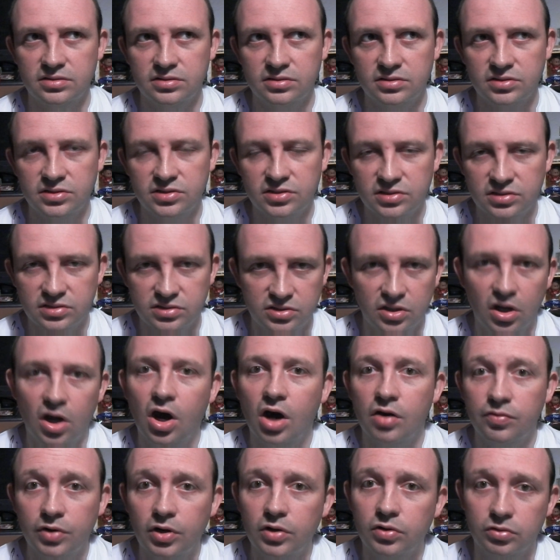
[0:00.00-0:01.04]

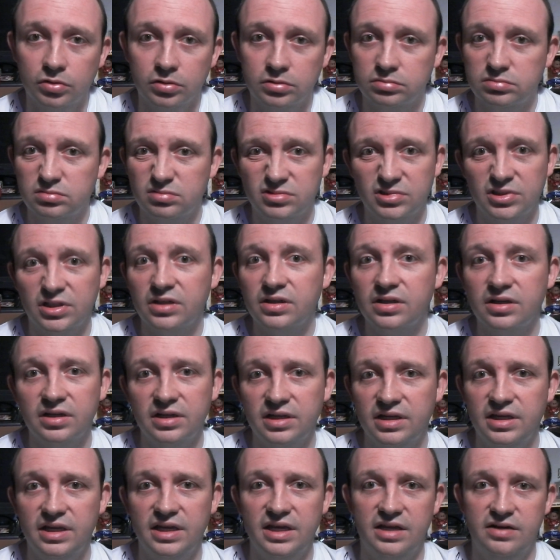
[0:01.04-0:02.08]
star role
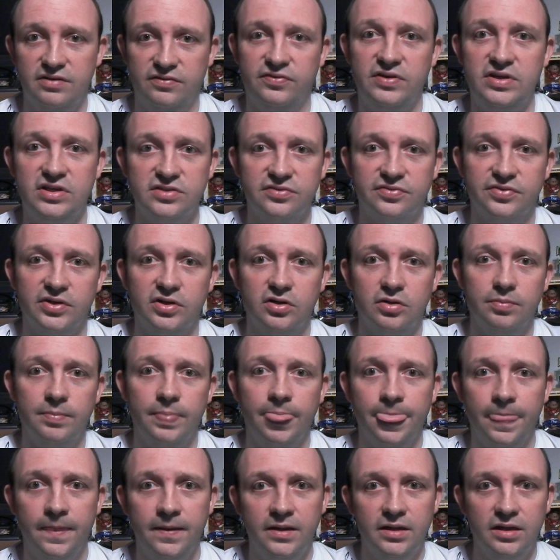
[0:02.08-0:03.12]
in a feature film.
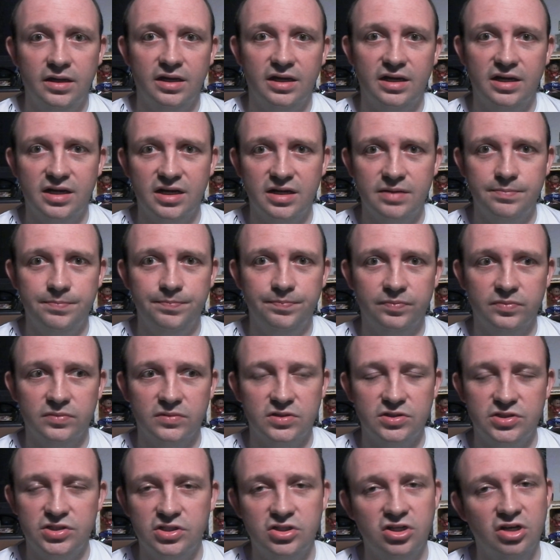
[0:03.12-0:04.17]
Um,
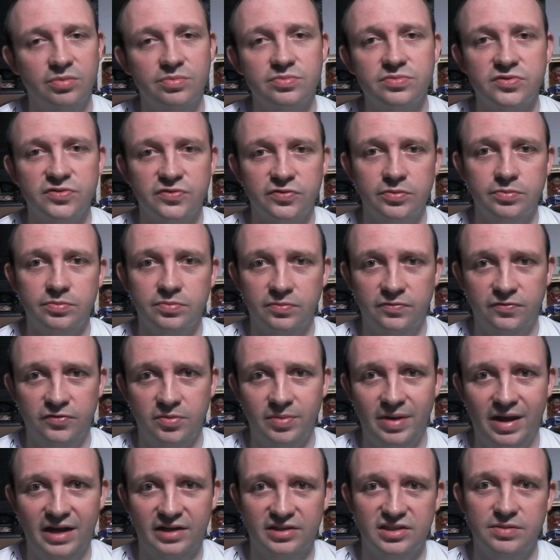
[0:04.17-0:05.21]
she comes from from
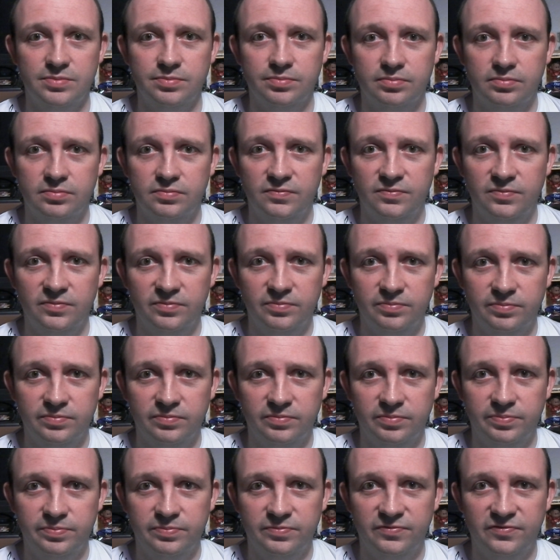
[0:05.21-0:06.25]
acting
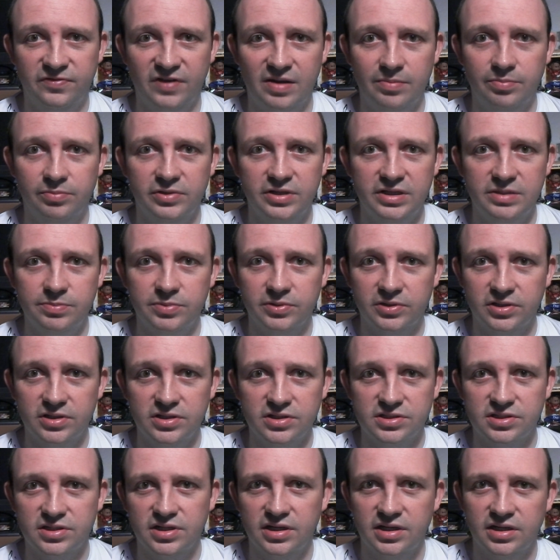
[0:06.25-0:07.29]
family
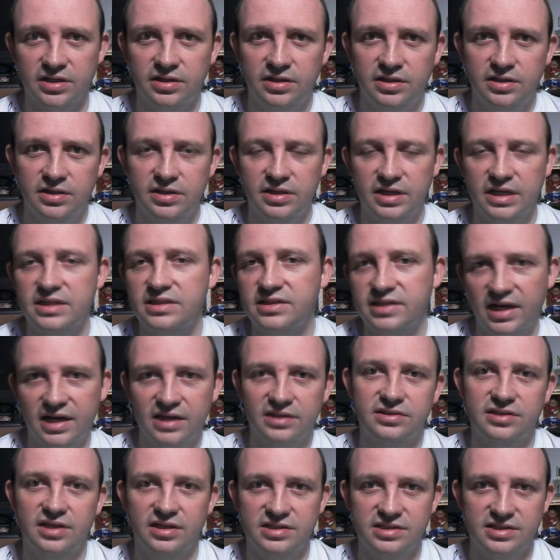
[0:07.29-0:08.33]
because her her
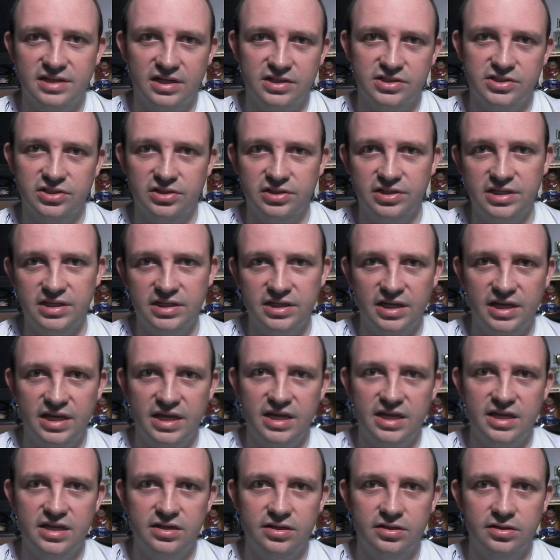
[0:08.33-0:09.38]
dad is actually
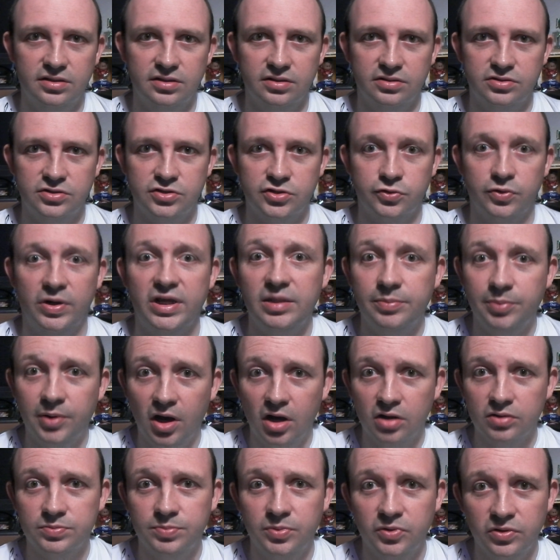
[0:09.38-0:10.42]
in Trailer
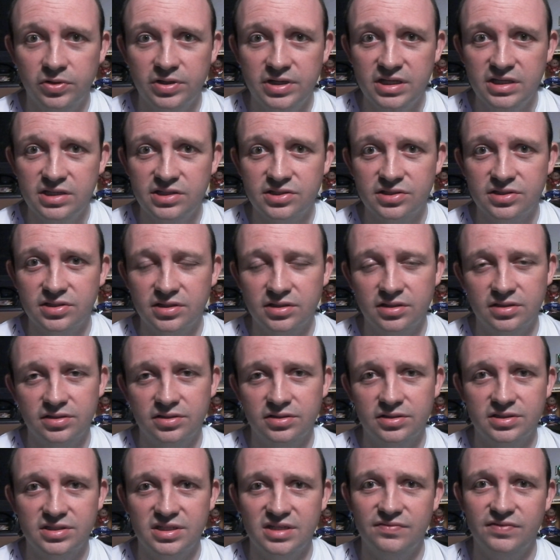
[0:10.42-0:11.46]
Park Boys, the
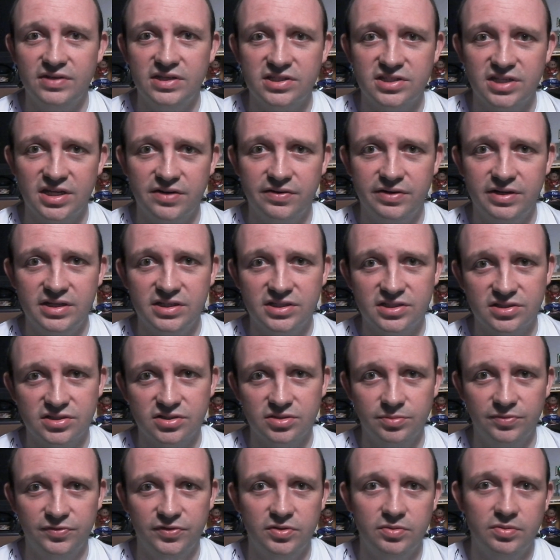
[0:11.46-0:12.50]
the TV series.
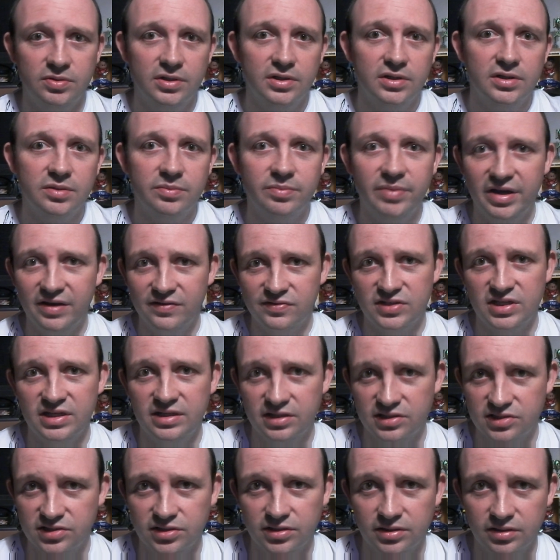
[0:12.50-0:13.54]
Some of you may have seen it.
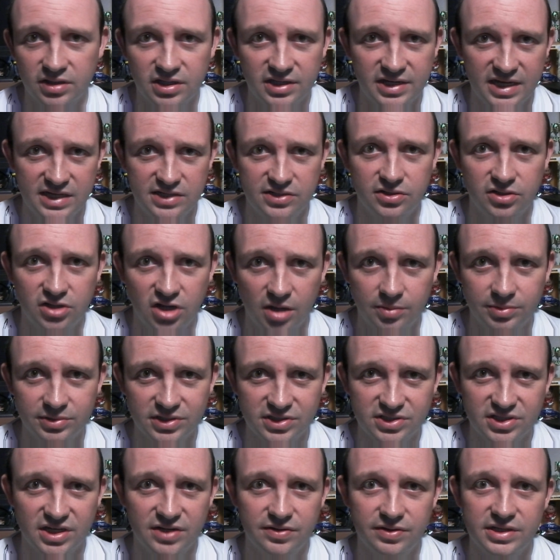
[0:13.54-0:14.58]
It's a Canadian comedy
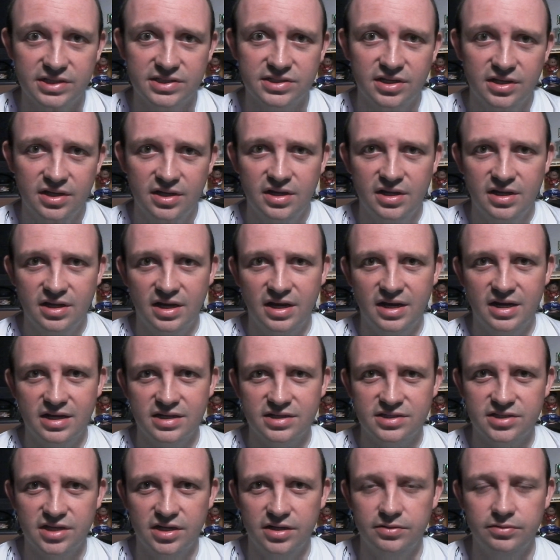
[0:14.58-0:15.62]
series. Uh,
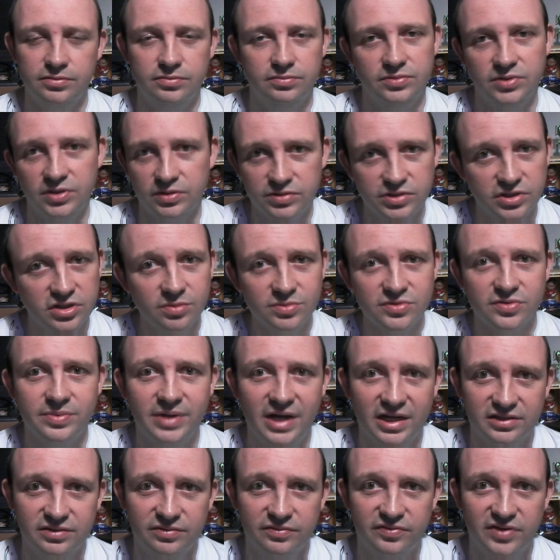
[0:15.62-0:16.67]
so you know she comes from an
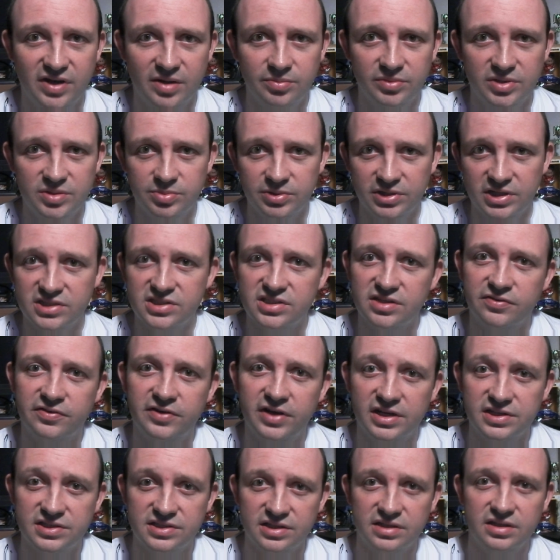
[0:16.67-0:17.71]
acting family, but this is the
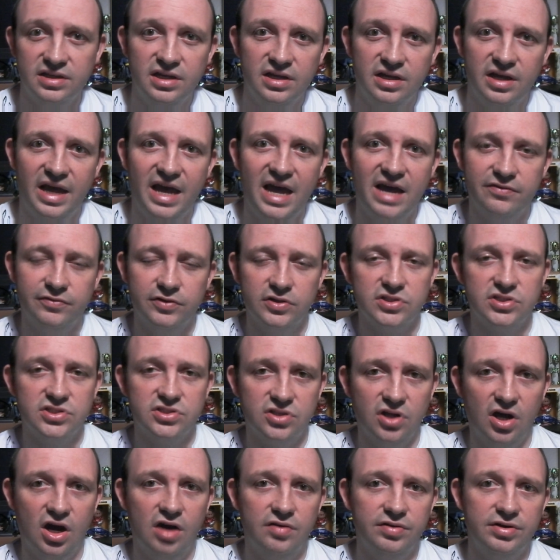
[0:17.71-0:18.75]
first ever
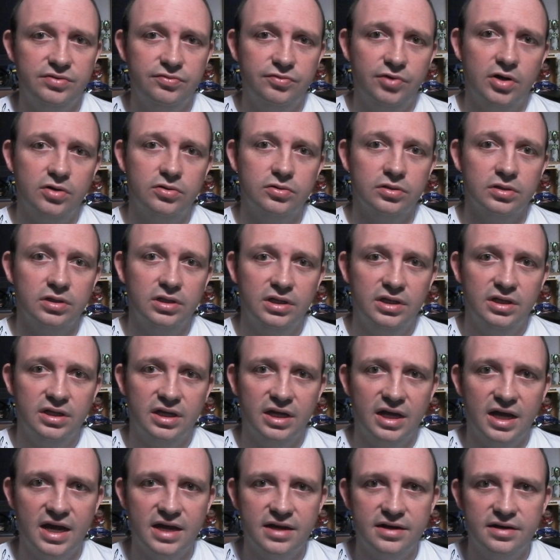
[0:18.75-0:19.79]
starring role
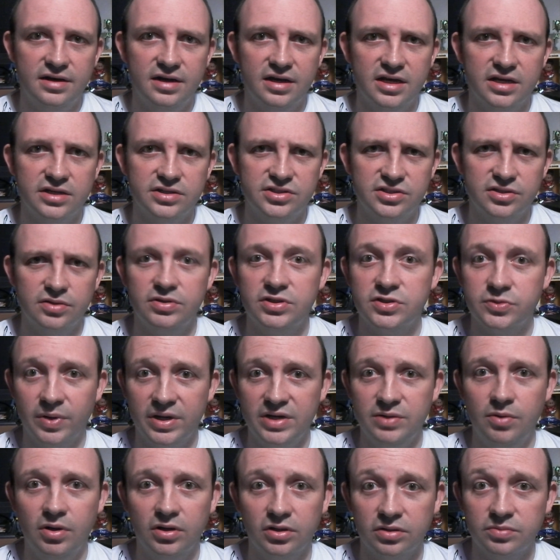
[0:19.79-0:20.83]
and uh, she's only
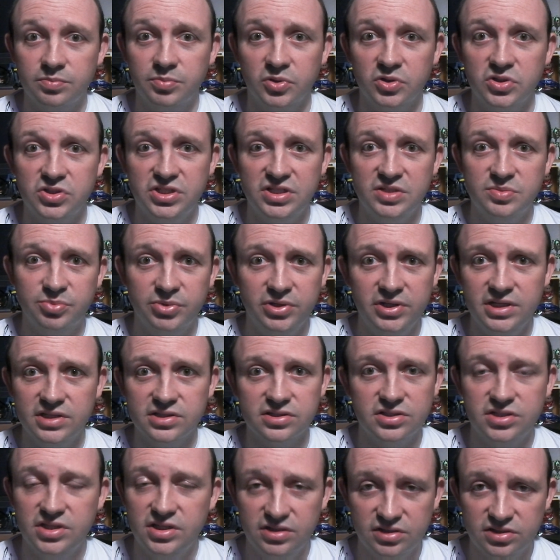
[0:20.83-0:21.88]
21, but she's brilliant.
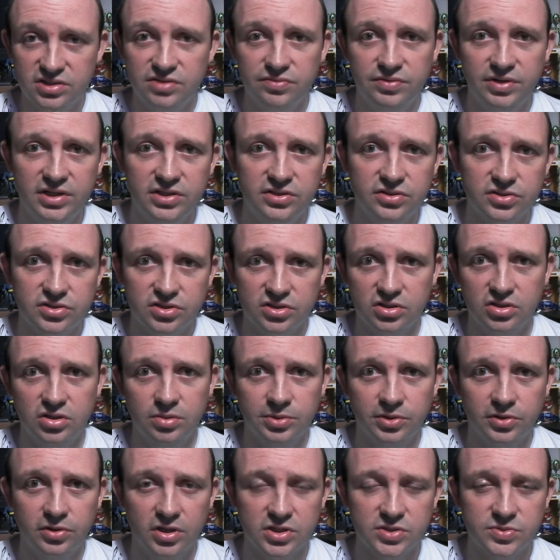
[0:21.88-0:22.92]
She she really does come
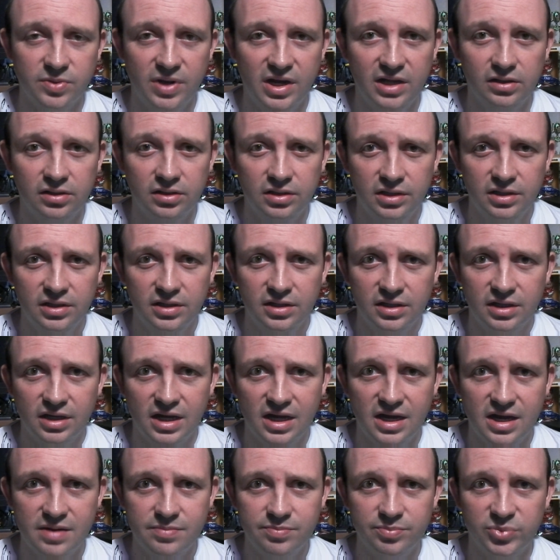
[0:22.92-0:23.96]
across well,
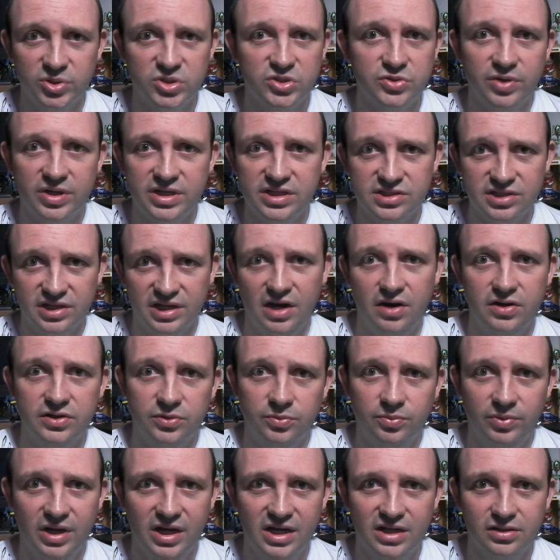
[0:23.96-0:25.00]
um, portrays the character
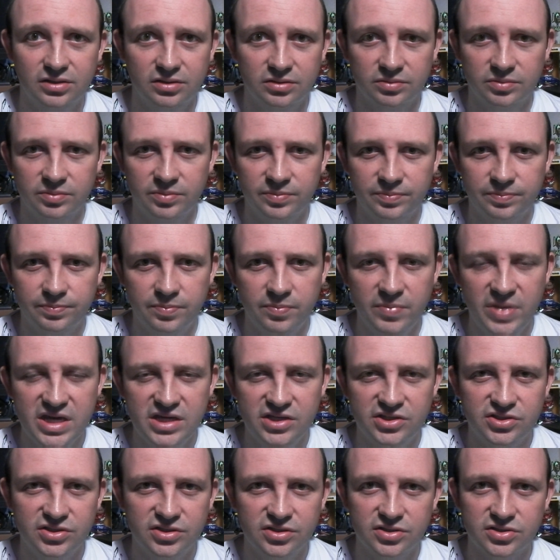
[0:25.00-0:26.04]
well,
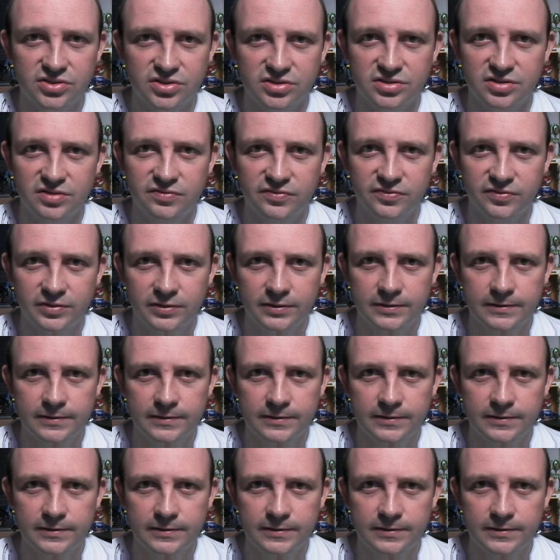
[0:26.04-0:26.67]
makes you sort of